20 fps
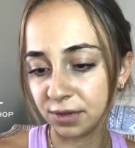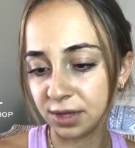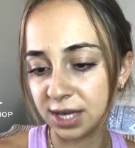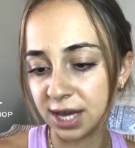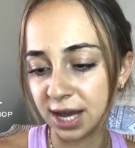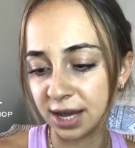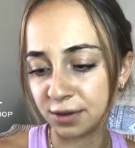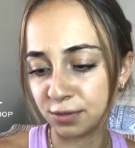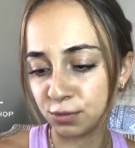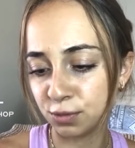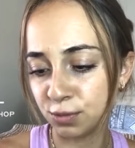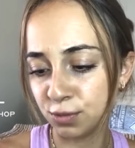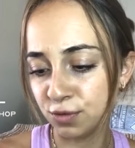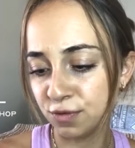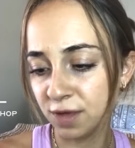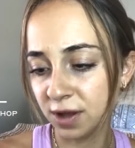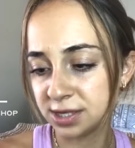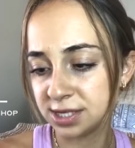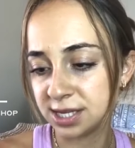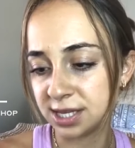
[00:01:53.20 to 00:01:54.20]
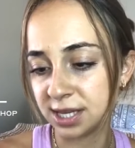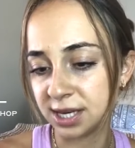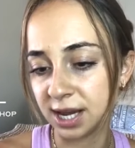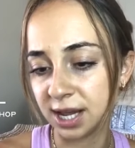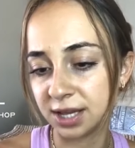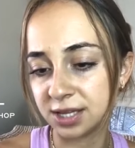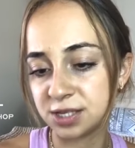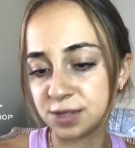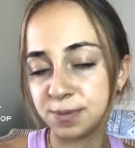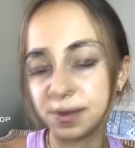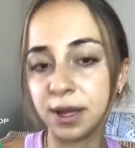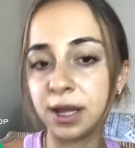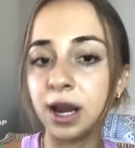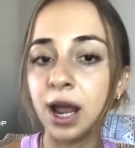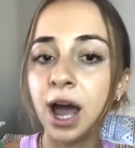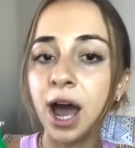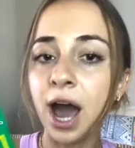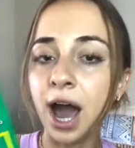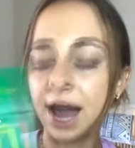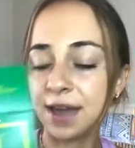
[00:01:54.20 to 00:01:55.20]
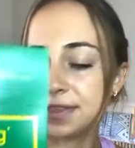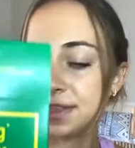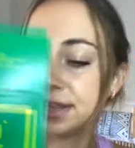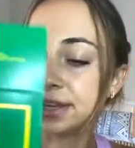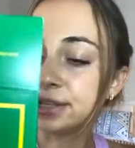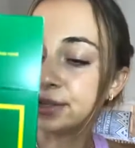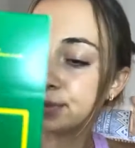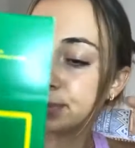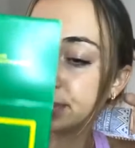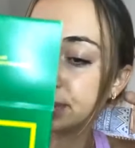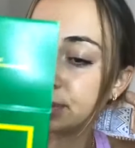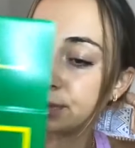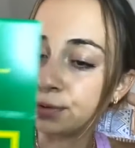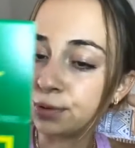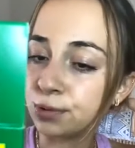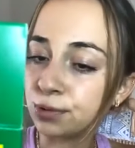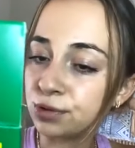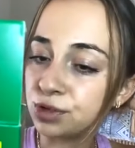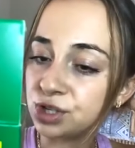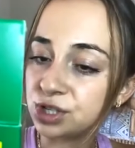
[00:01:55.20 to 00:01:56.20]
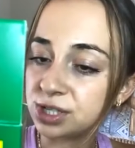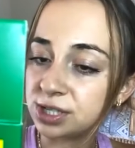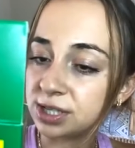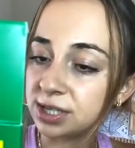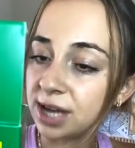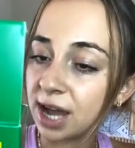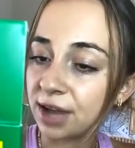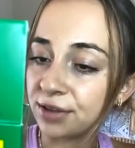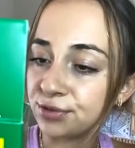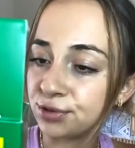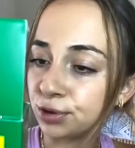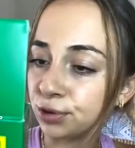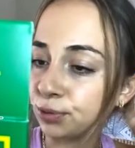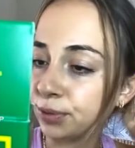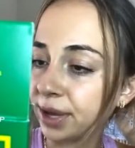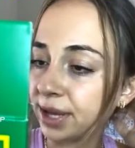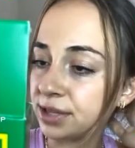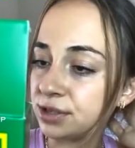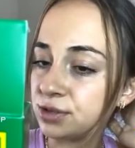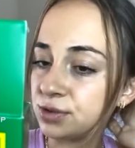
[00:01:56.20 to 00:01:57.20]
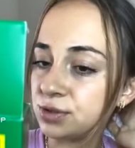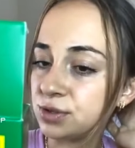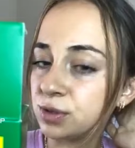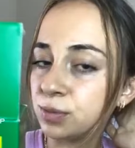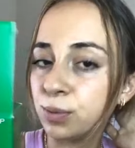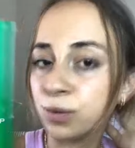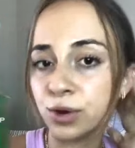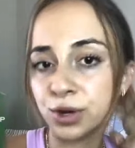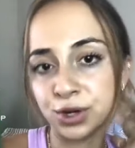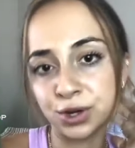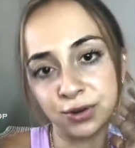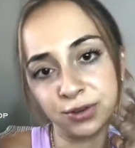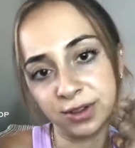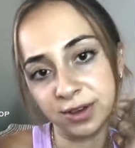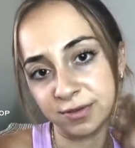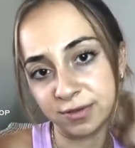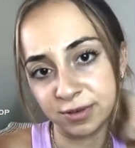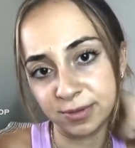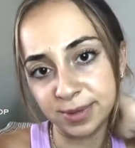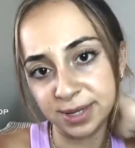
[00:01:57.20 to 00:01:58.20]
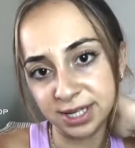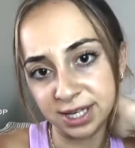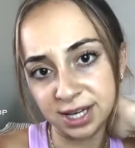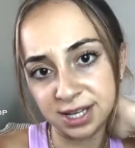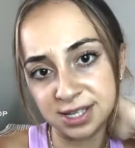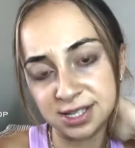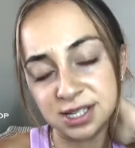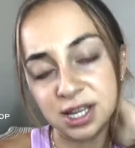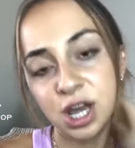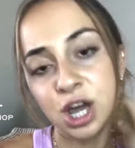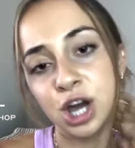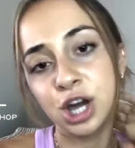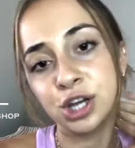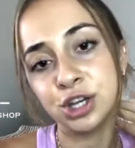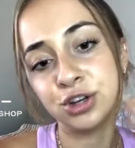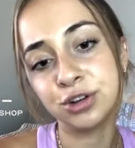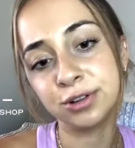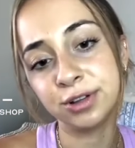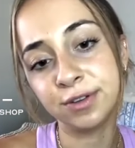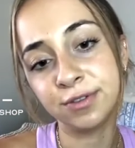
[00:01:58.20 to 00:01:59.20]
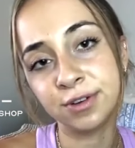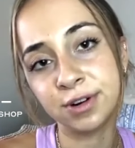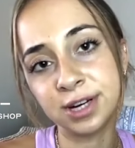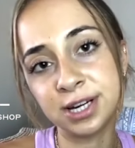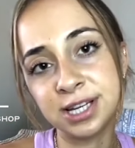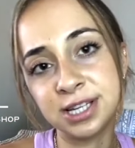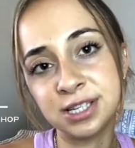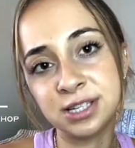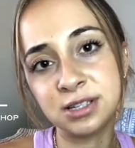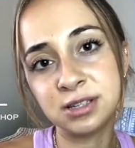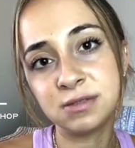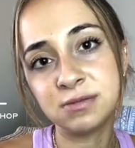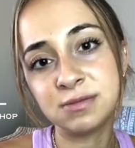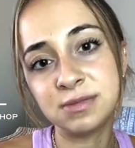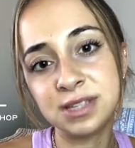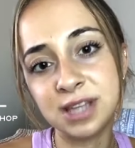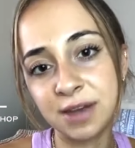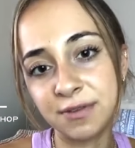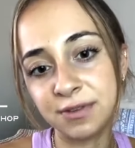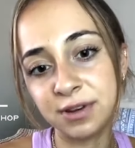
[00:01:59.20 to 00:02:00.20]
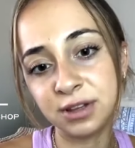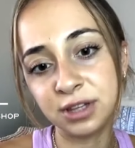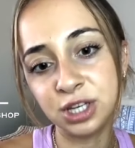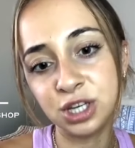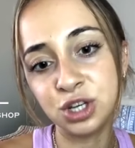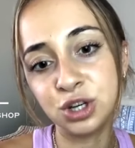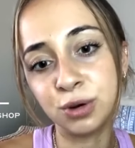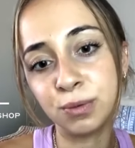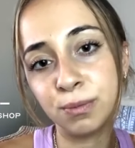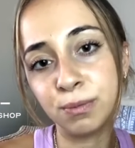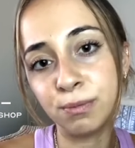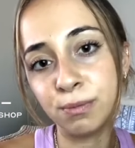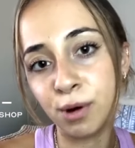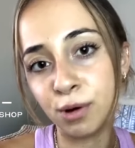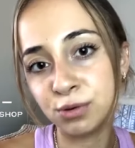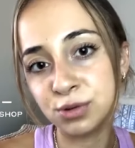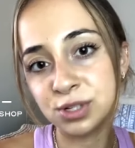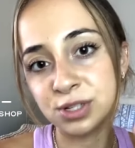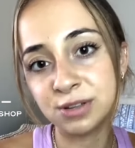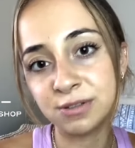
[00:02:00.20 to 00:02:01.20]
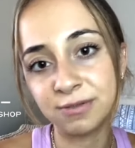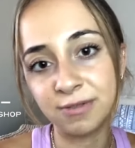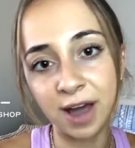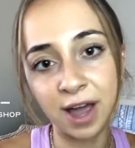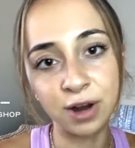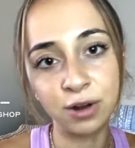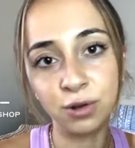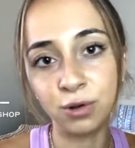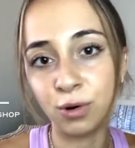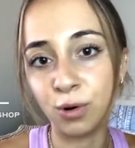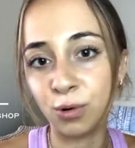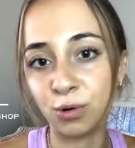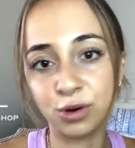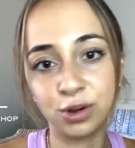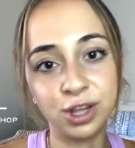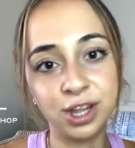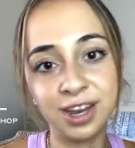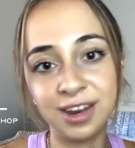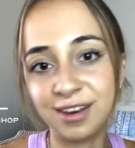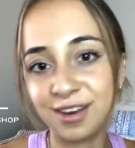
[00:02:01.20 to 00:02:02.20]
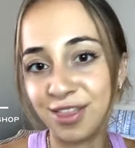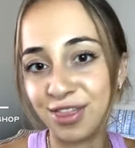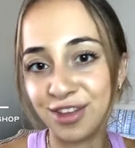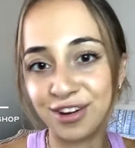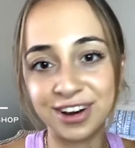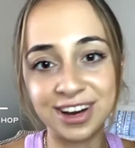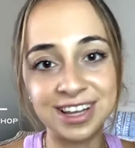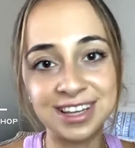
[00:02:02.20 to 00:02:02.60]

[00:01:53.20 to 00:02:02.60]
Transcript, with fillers: yeah, we'll move on to the next. But I think it's really cool, just a natural way to support your liver because your liver is definitely your most vital organ there